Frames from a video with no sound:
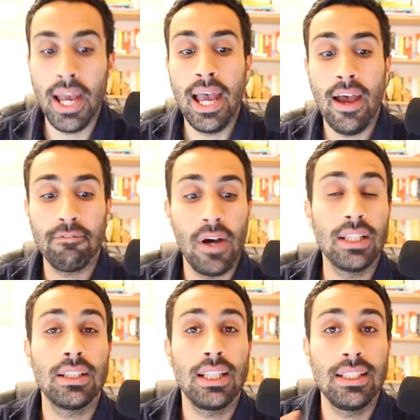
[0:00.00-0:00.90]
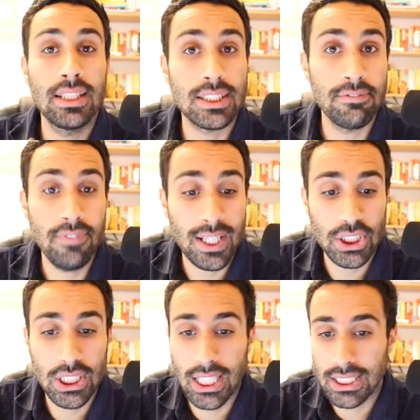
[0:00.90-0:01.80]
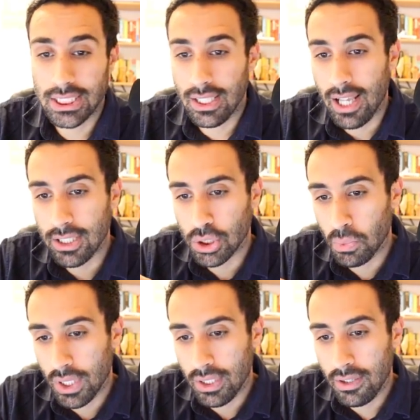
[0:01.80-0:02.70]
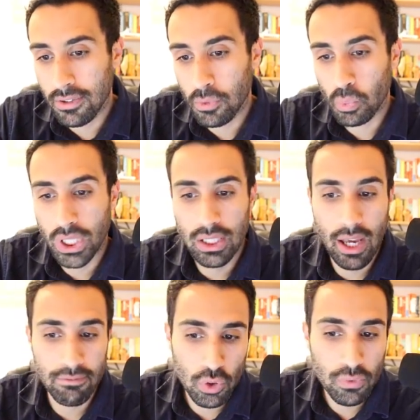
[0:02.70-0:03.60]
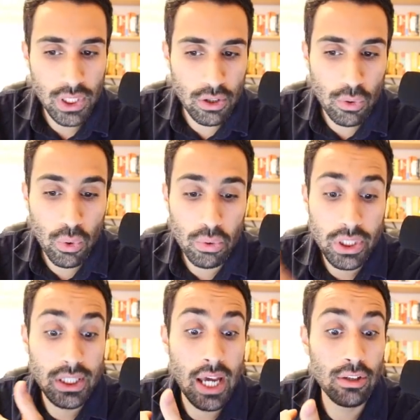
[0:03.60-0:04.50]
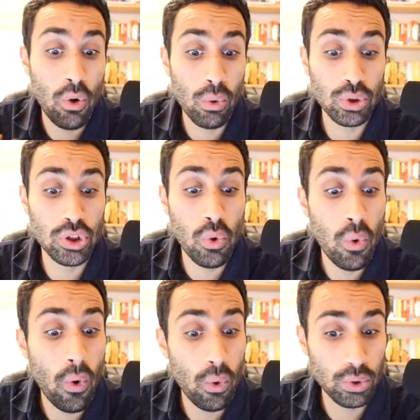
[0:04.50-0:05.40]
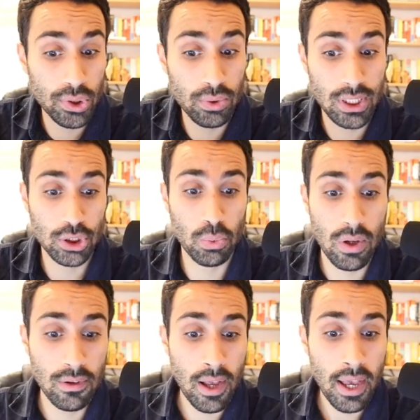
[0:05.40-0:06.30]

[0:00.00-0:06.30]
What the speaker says: And finally, disinfection is the last one here. We can have UV, chlorine, and also ozone as well.